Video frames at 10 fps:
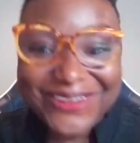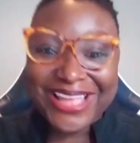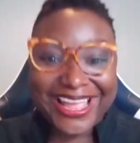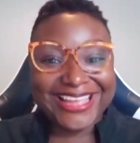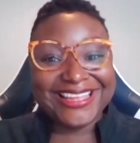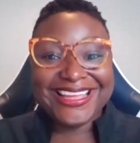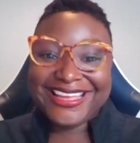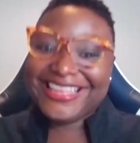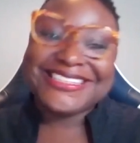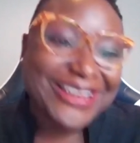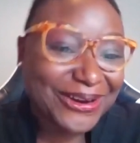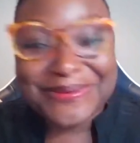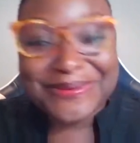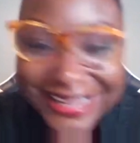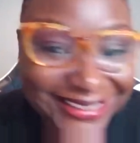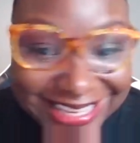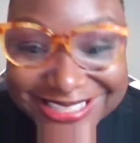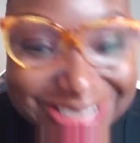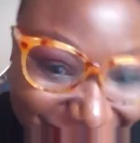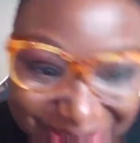Okay, it's our month.
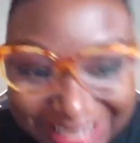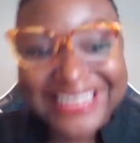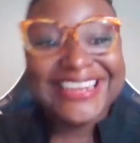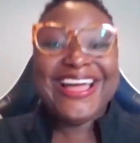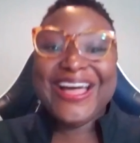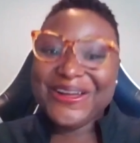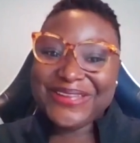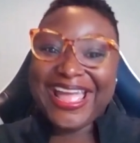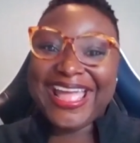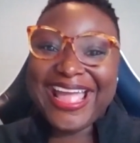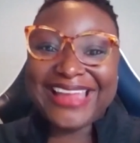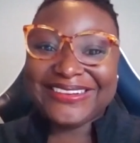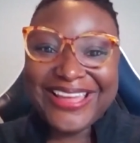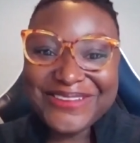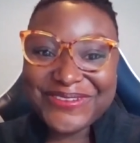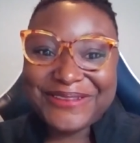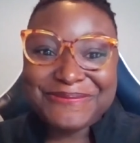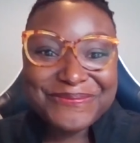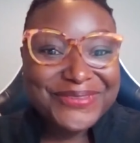Let's do it. Okay, I love it.